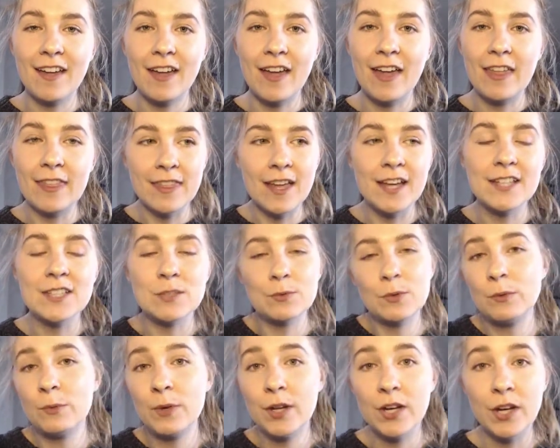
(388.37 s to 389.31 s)
And that's
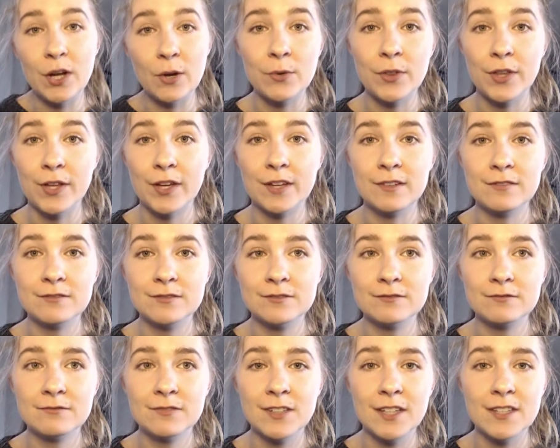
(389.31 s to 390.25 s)
when we know that
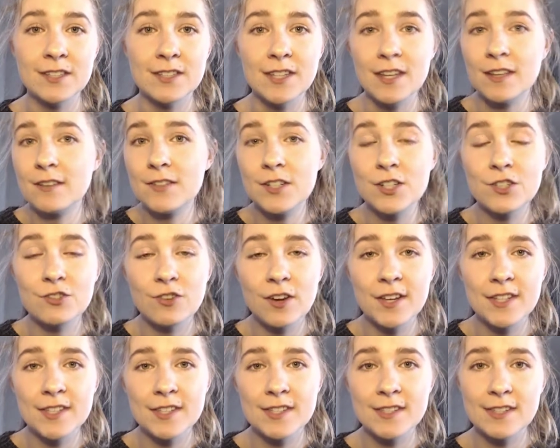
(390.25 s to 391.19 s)
it's safe to
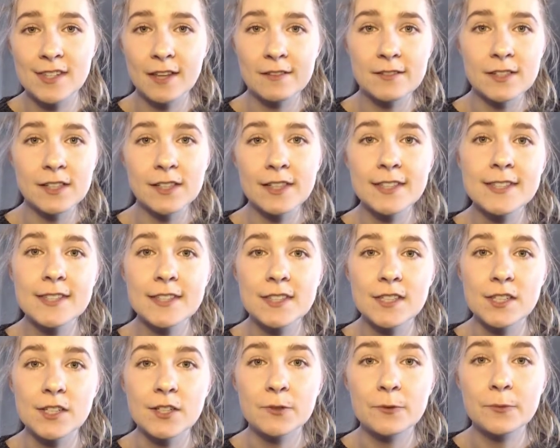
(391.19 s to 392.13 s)
trust and safe to listen
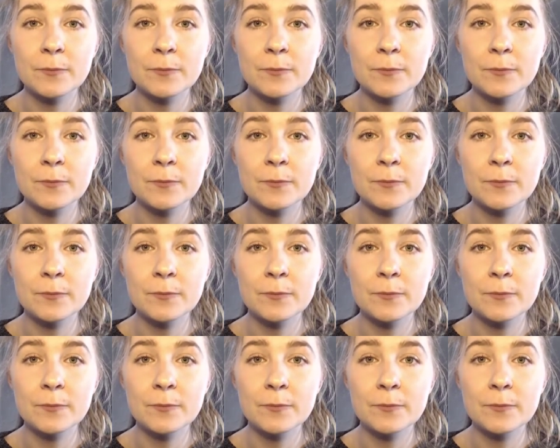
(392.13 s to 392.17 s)
to.